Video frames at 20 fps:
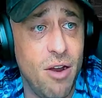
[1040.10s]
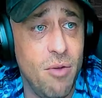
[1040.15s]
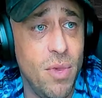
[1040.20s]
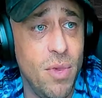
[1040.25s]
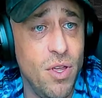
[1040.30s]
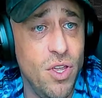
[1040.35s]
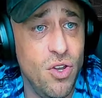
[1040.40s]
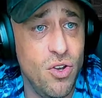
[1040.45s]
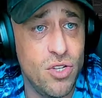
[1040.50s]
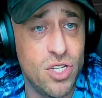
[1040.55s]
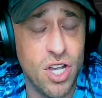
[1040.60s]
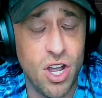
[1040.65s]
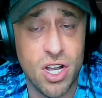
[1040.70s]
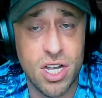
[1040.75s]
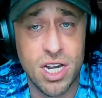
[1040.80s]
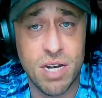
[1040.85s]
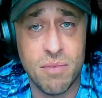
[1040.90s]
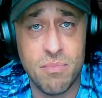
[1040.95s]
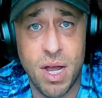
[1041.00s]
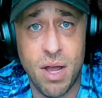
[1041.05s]
but you're
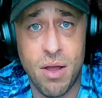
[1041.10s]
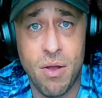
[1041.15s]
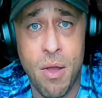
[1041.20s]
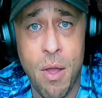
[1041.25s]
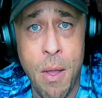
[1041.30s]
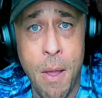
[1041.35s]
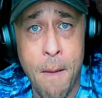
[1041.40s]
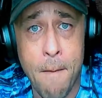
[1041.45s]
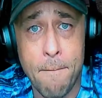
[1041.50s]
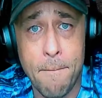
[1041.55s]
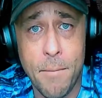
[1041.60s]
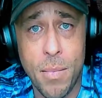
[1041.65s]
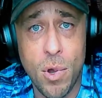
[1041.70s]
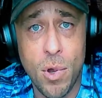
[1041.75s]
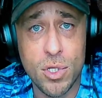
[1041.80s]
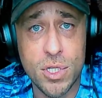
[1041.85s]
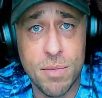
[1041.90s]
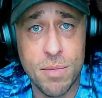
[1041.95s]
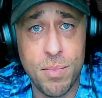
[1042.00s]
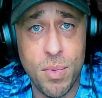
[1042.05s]
talking about
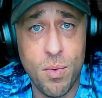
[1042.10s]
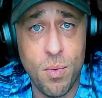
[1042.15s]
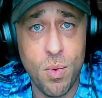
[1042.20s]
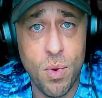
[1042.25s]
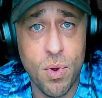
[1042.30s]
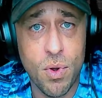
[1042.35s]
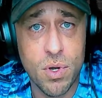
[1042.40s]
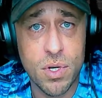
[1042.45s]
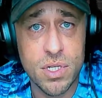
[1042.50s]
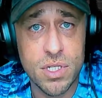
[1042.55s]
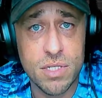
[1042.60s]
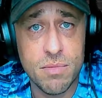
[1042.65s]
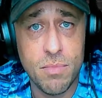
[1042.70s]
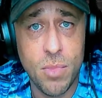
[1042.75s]
multiple wars,